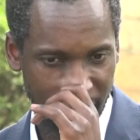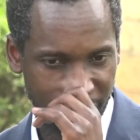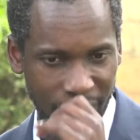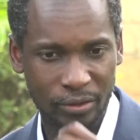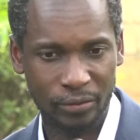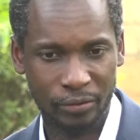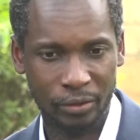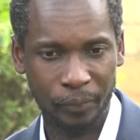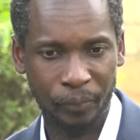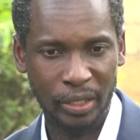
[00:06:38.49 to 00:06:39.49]
first of
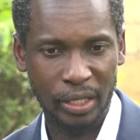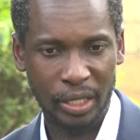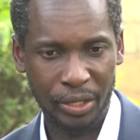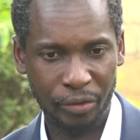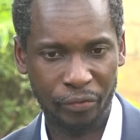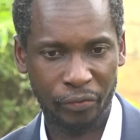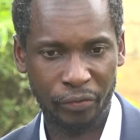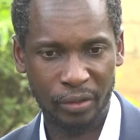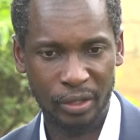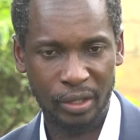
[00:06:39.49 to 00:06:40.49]
all, if
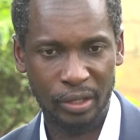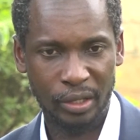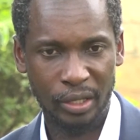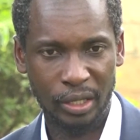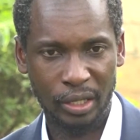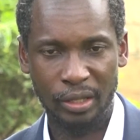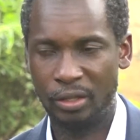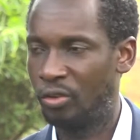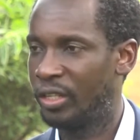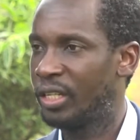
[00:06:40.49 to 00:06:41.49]

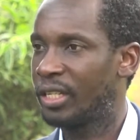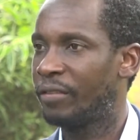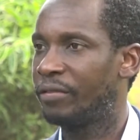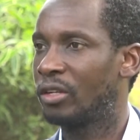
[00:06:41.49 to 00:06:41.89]
you didn't have the